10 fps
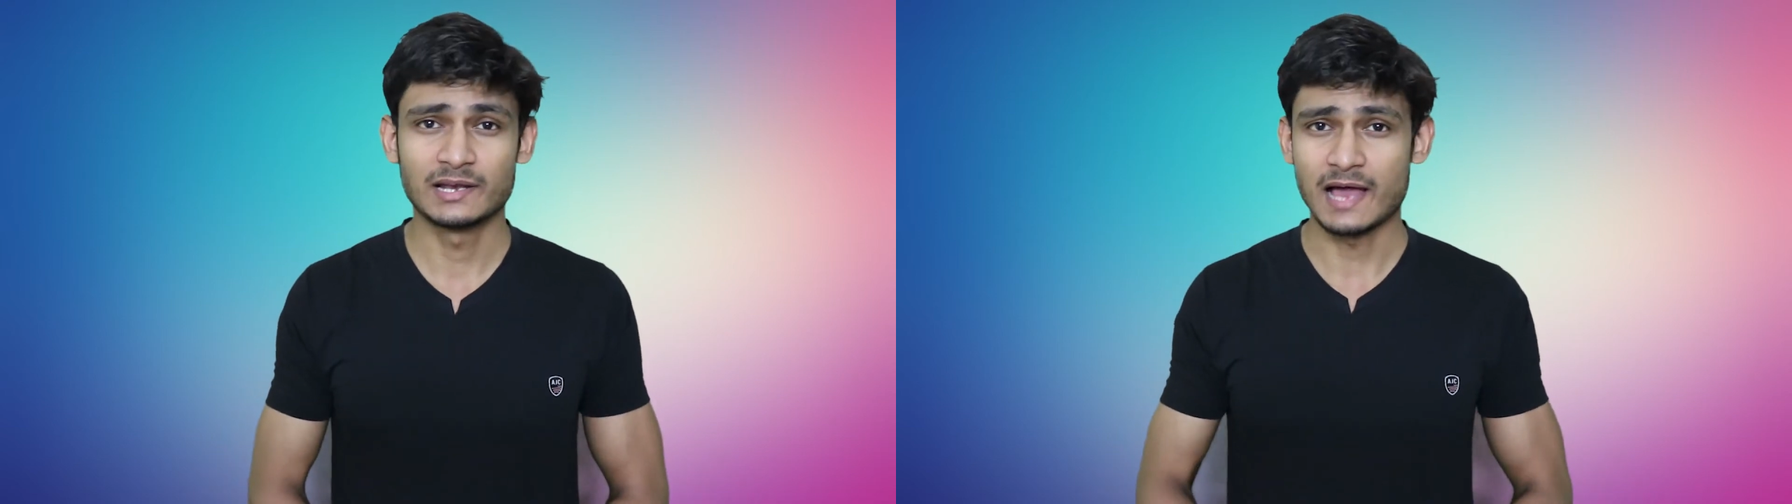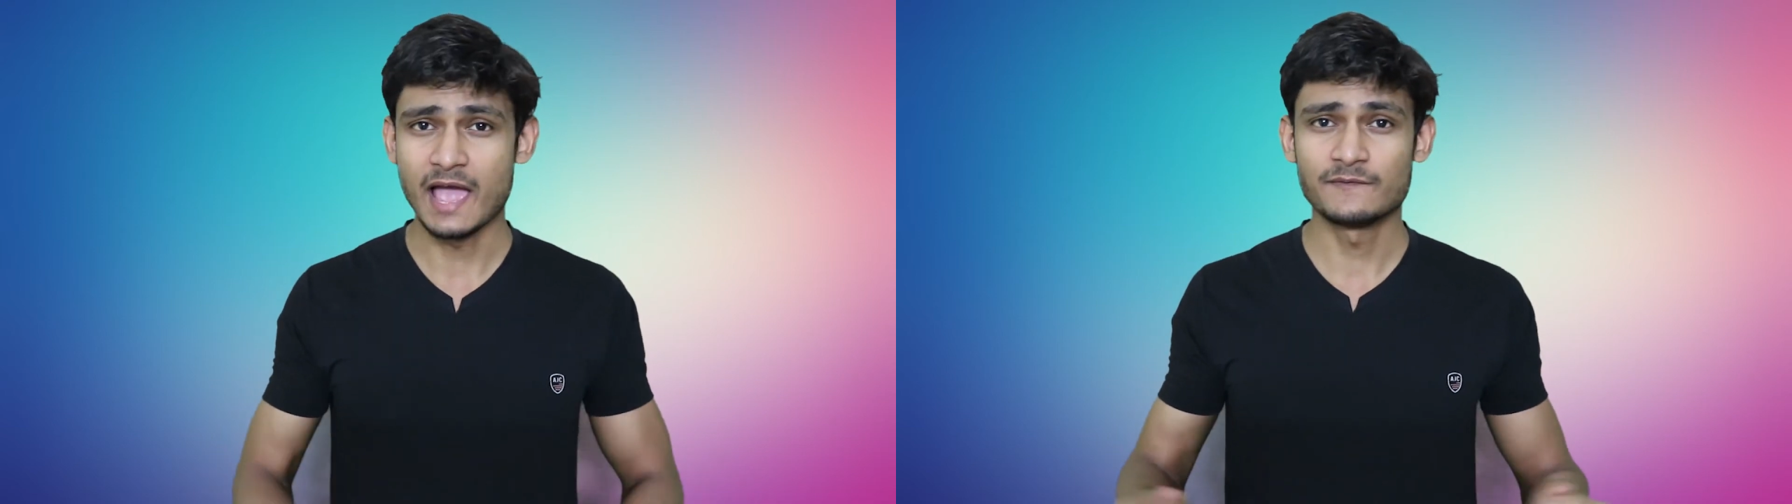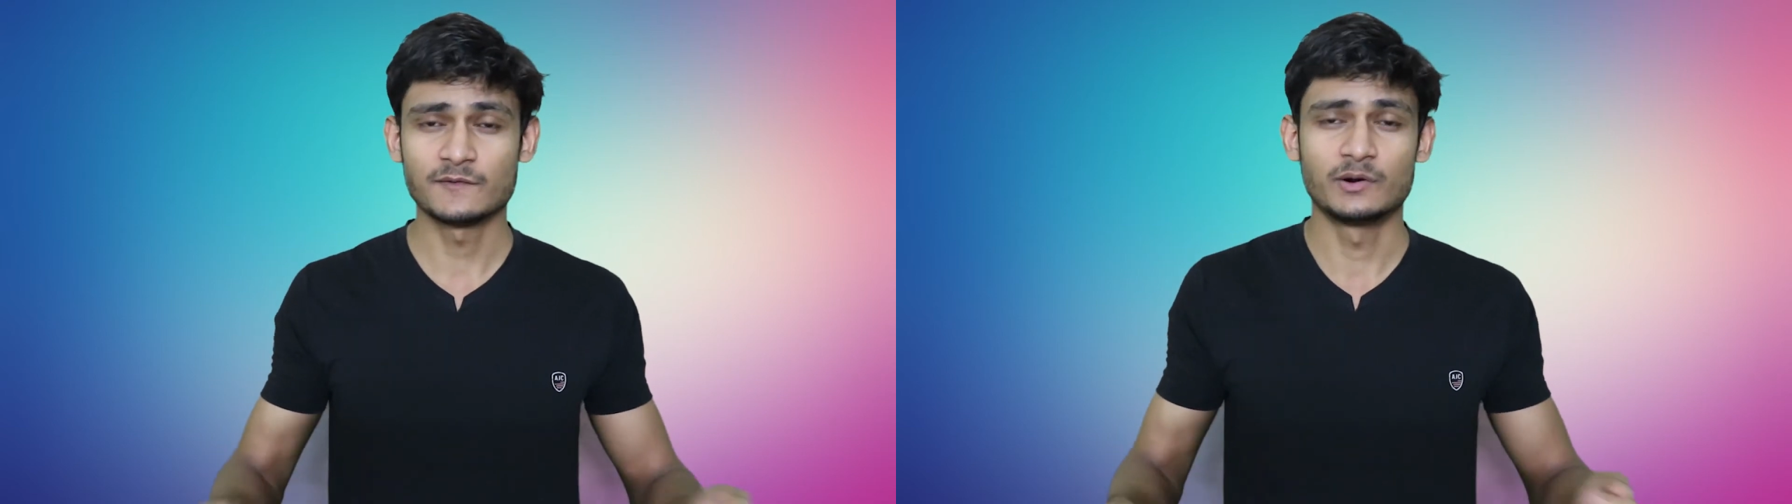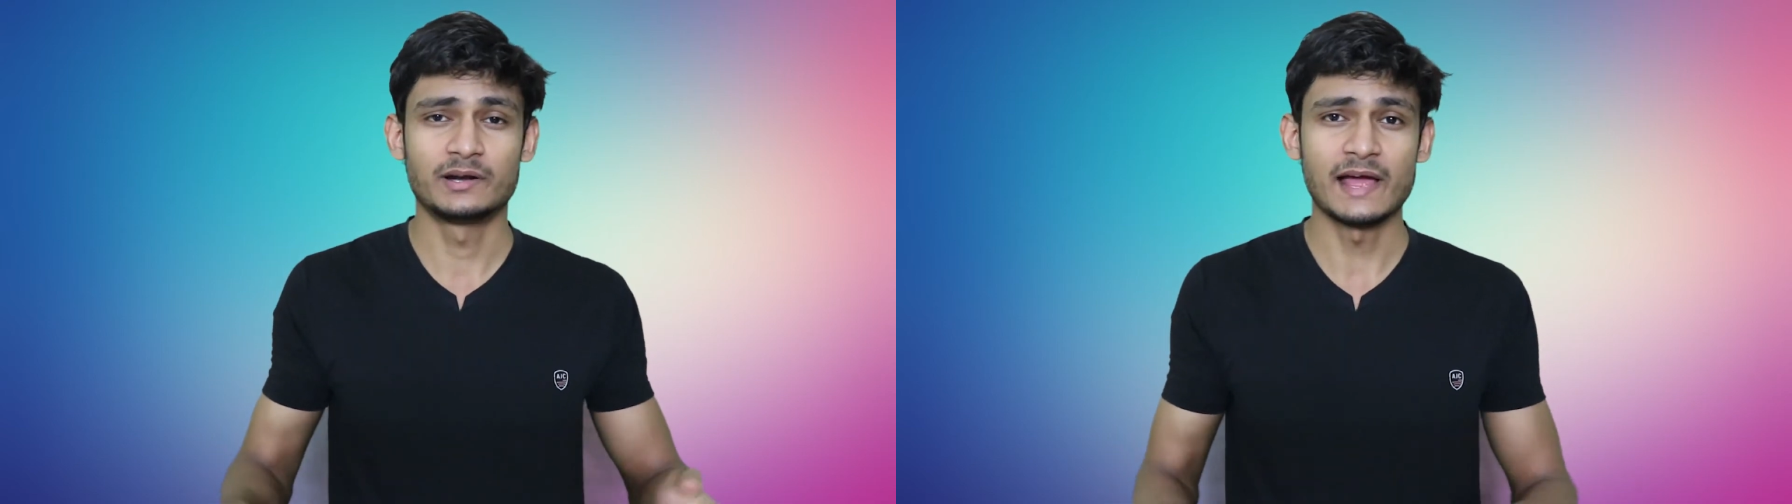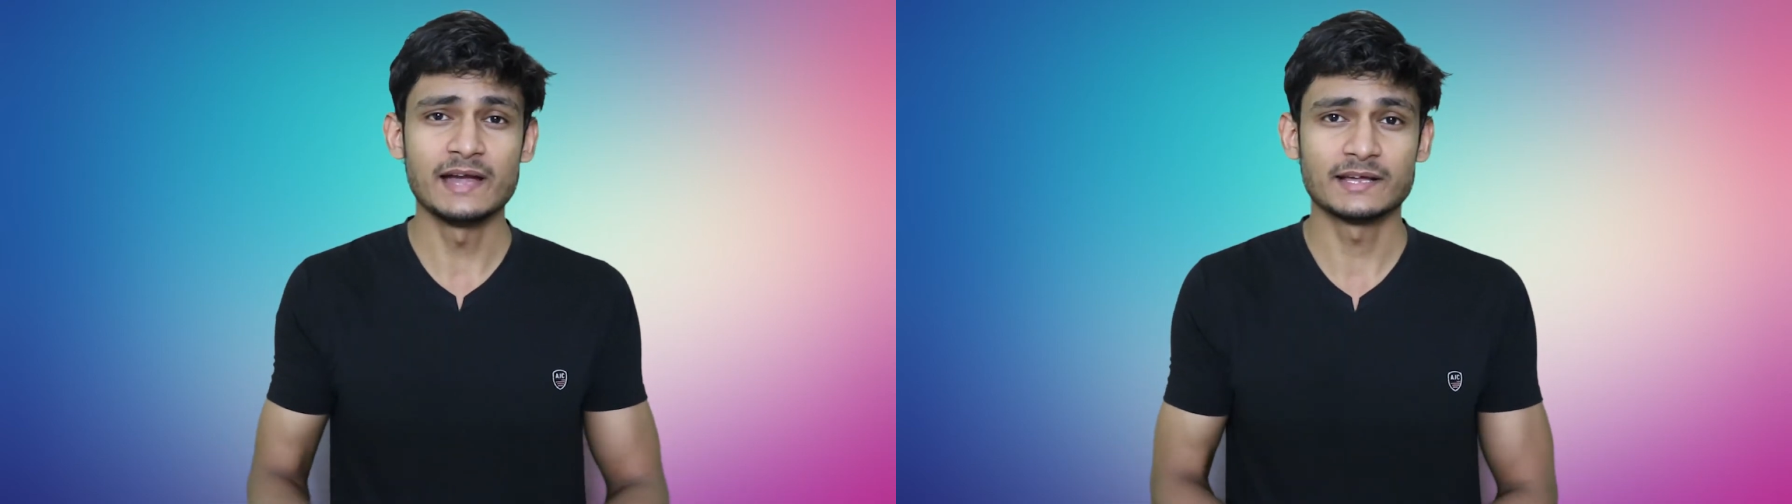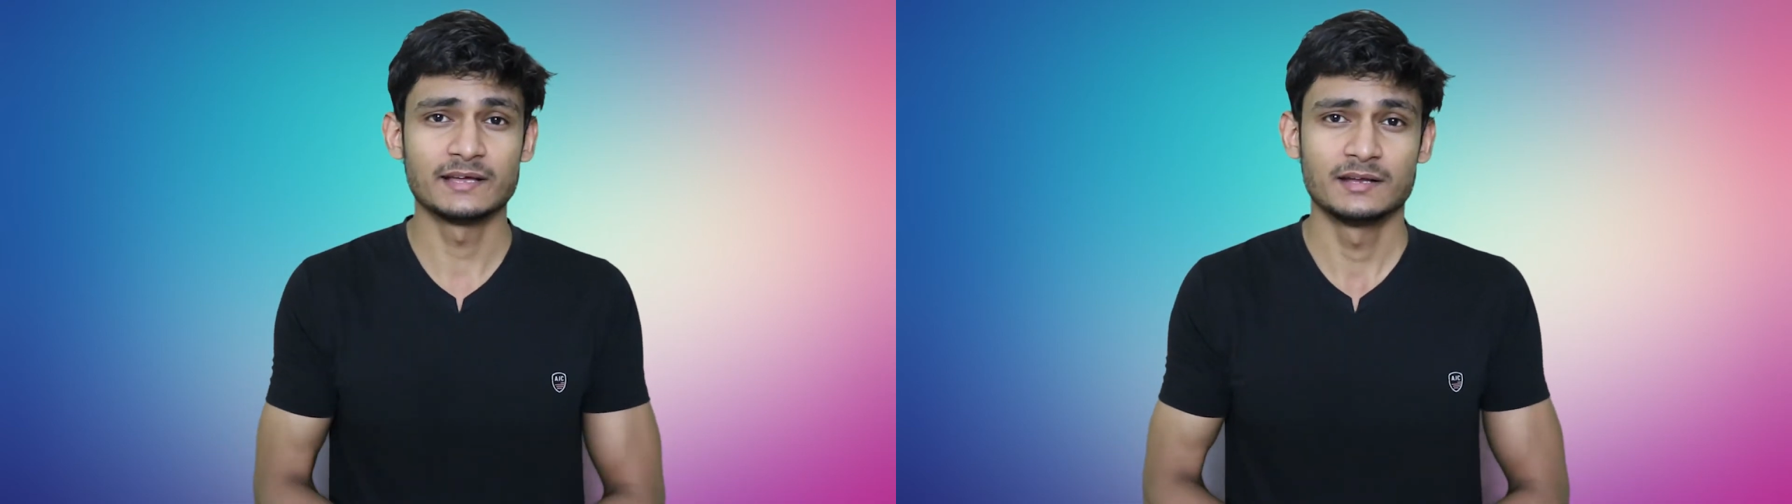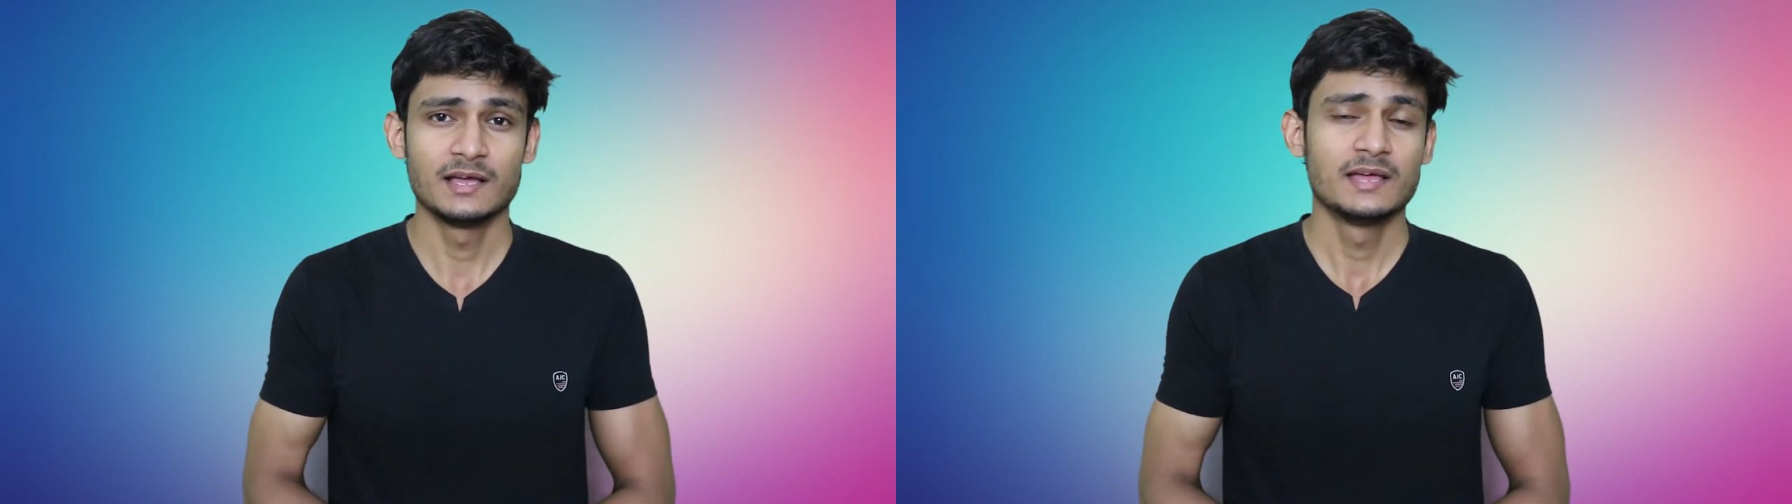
the life on Titan,